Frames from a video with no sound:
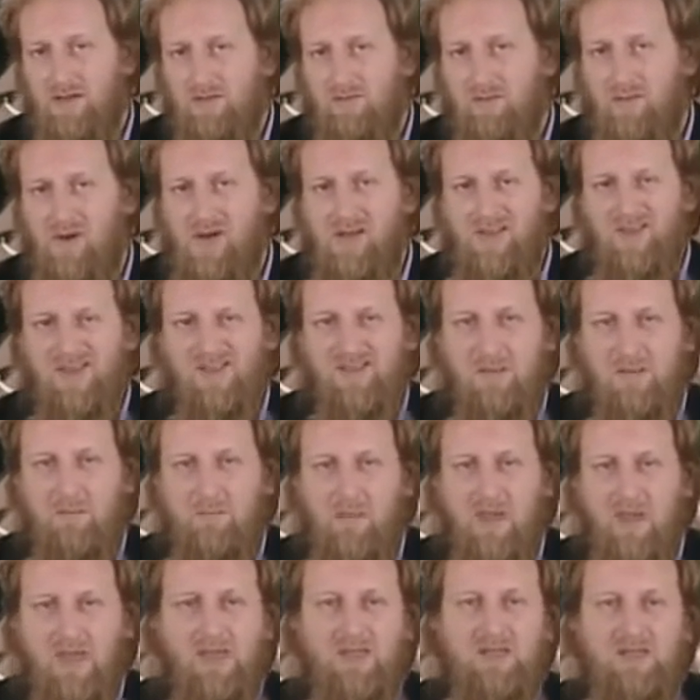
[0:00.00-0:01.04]
by these
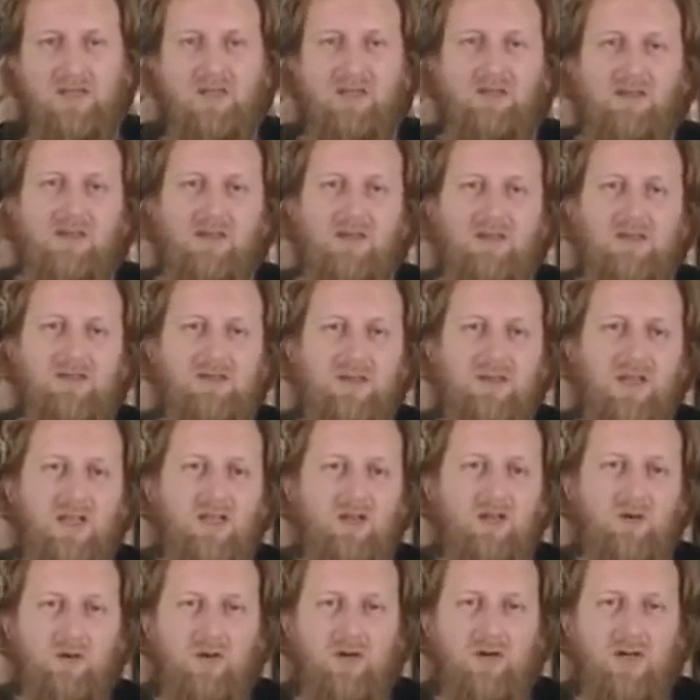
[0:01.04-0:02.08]
amazing things that
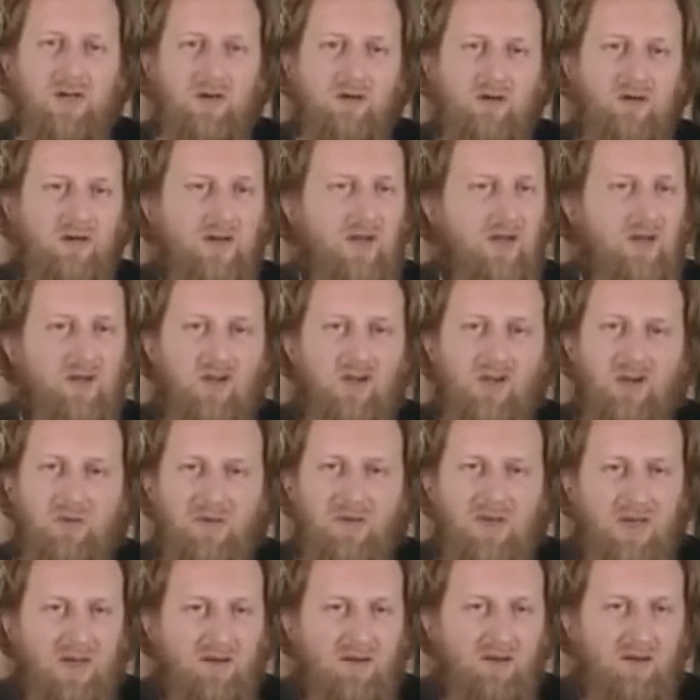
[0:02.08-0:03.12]
you are hearing, and you're going to be
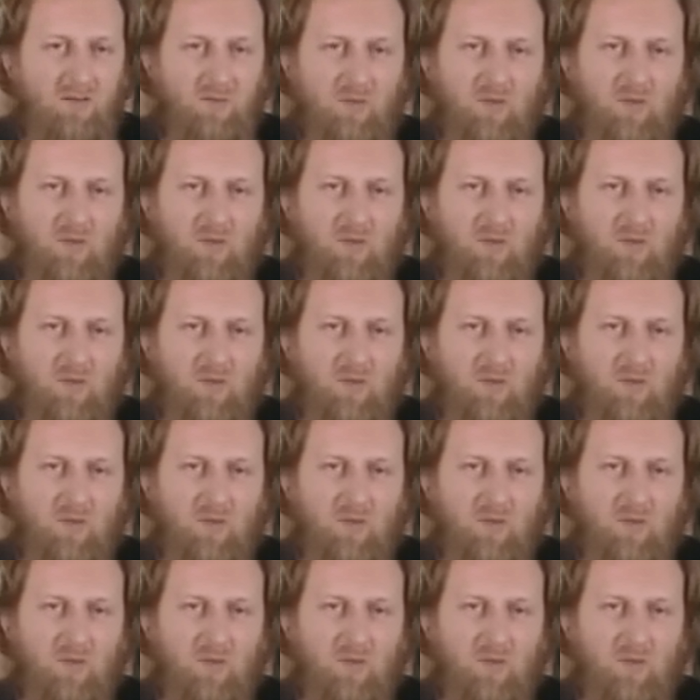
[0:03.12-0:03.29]
hearing